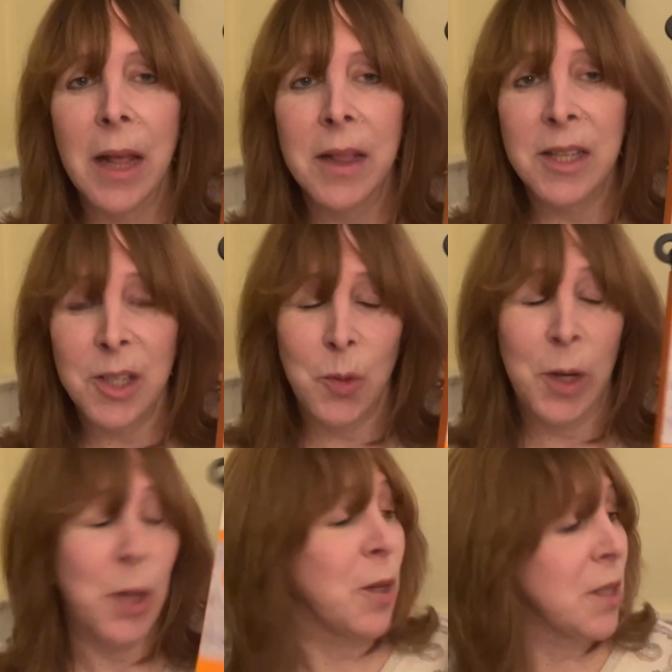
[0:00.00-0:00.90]
This is what
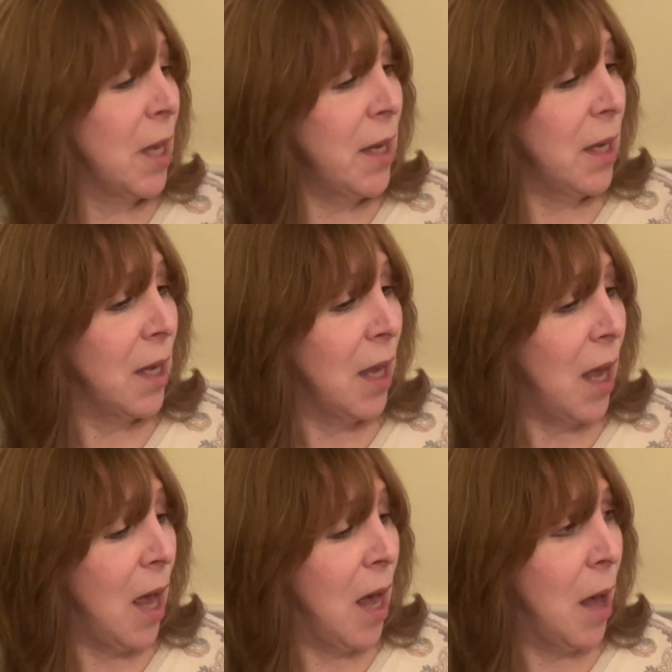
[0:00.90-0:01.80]
it looks like.
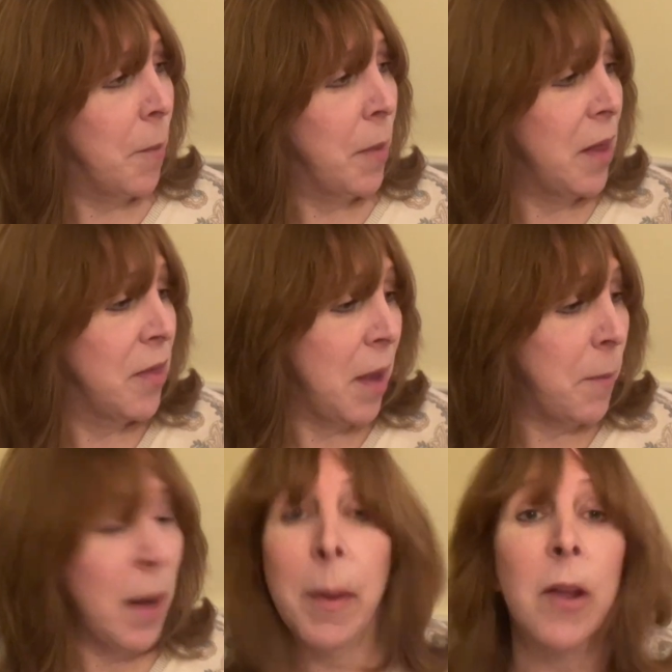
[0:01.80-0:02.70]
They're
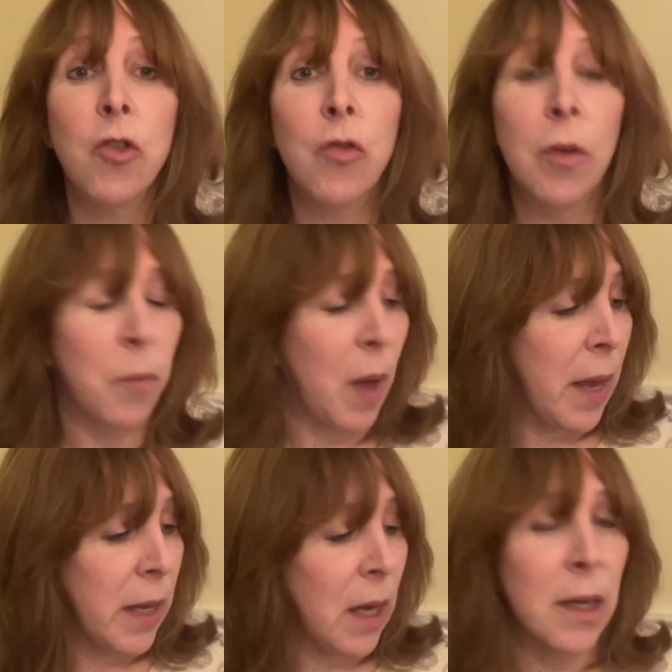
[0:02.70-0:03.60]
made
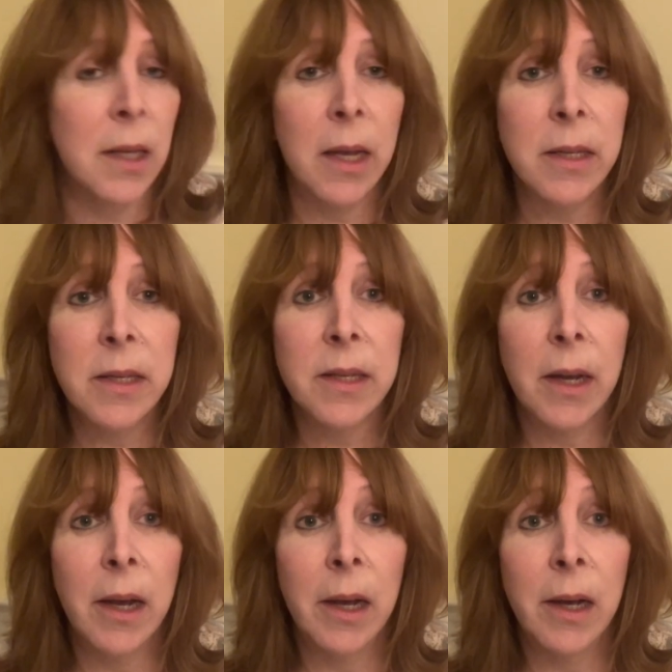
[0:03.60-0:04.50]
by Cuddle Duds.
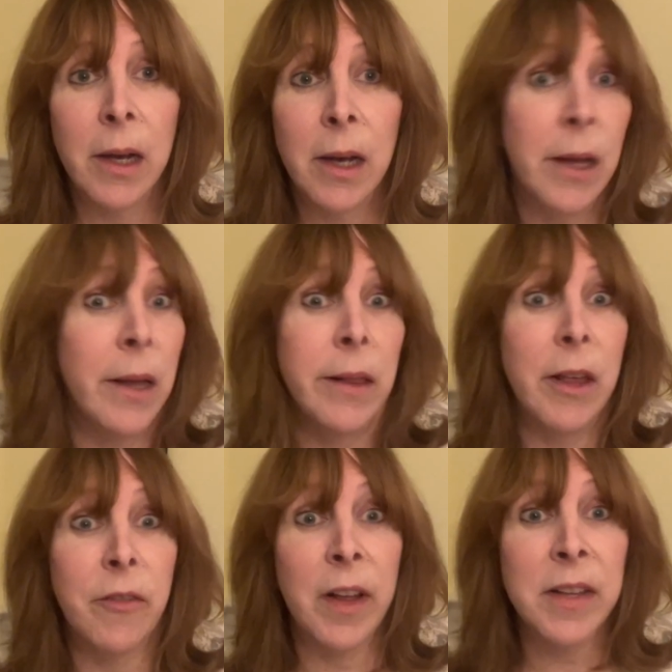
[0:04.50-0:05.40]

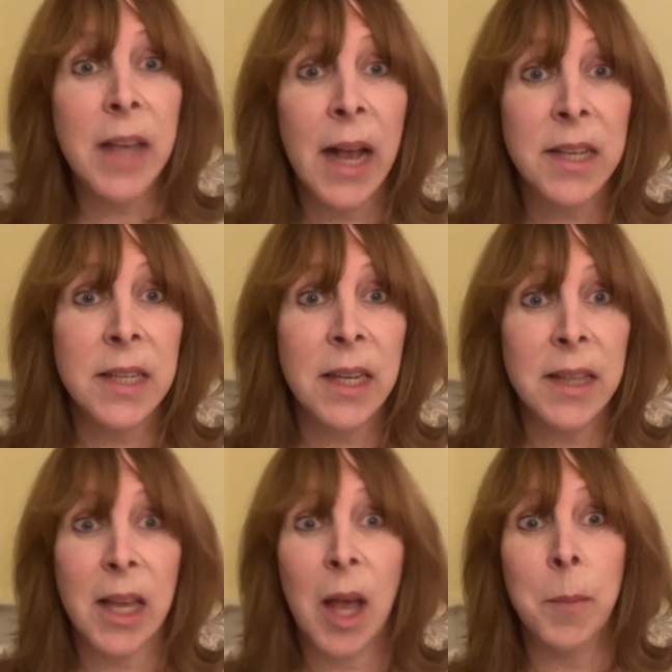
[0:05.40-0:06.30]
They're fantastic.
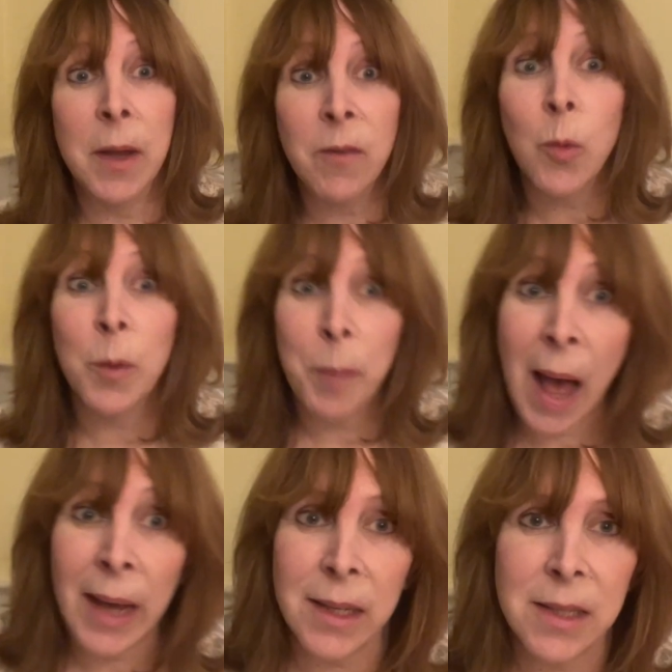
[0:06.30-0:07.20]
They come even with
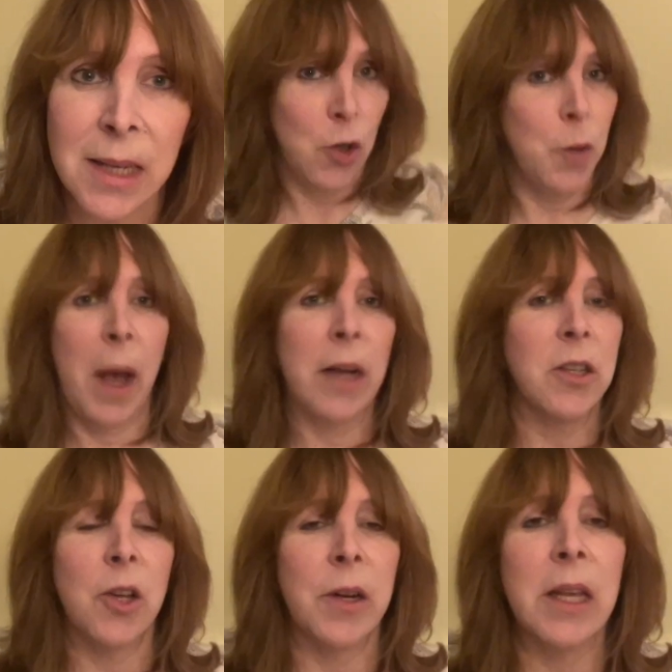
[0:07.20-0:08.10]
pockets, 2
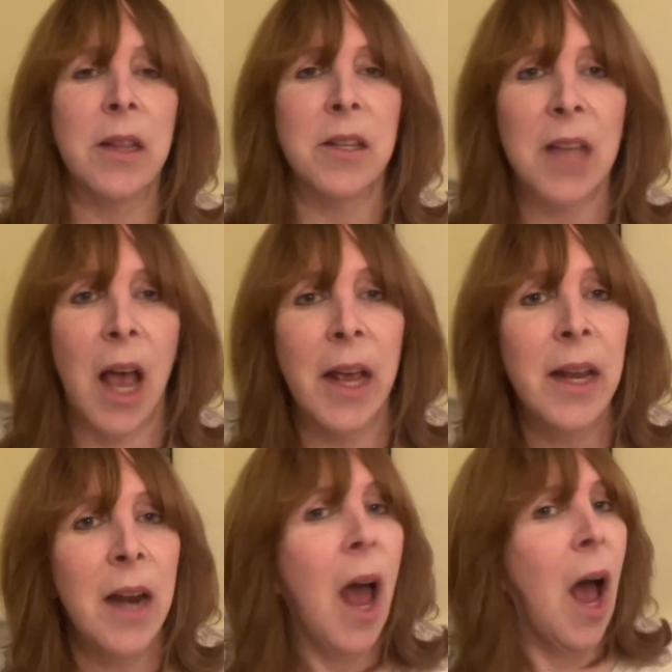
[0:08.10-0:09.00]
pockets on either side.